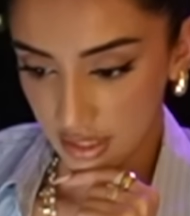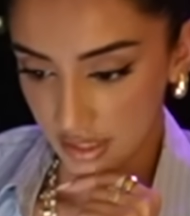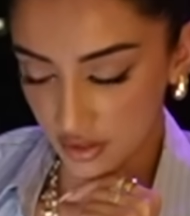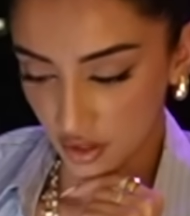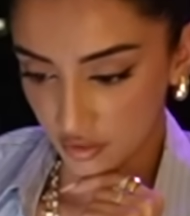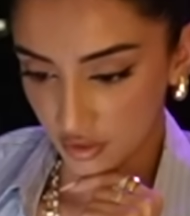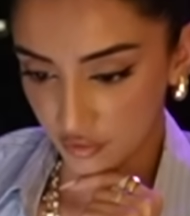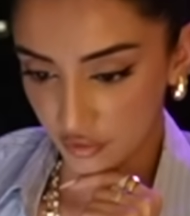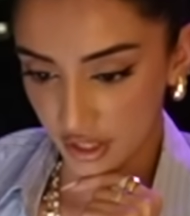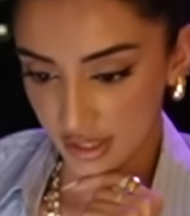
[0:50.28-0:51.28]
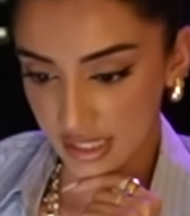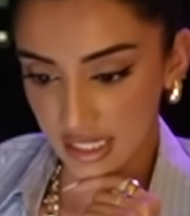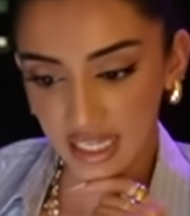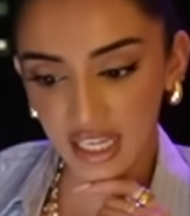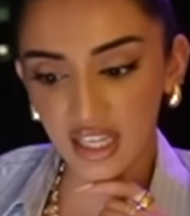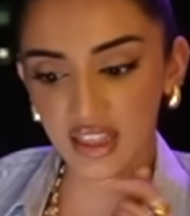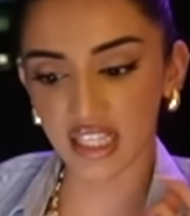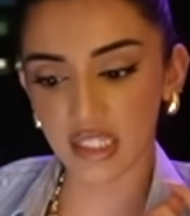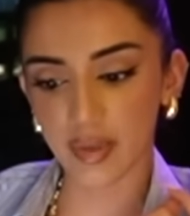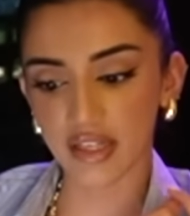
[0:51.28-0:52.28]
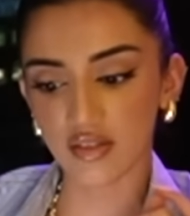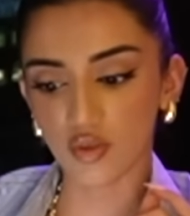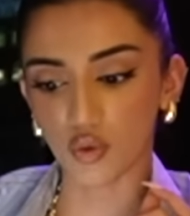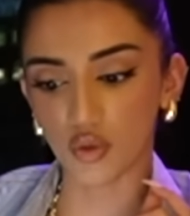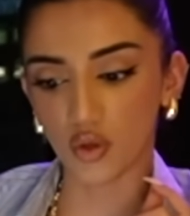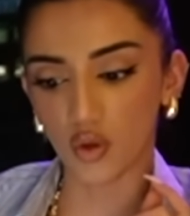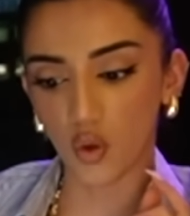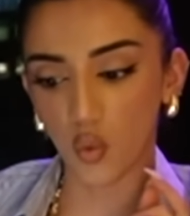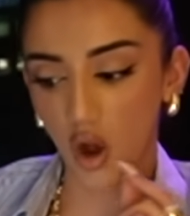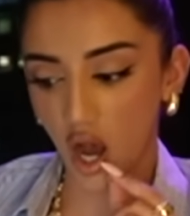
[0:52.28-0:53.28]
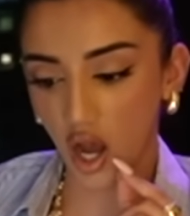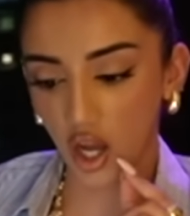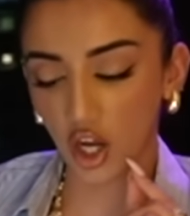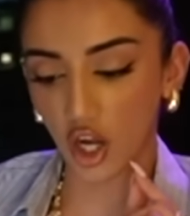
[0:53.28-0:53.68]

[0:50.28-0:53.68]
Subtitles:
Let's go for the first link. This place is called Kaur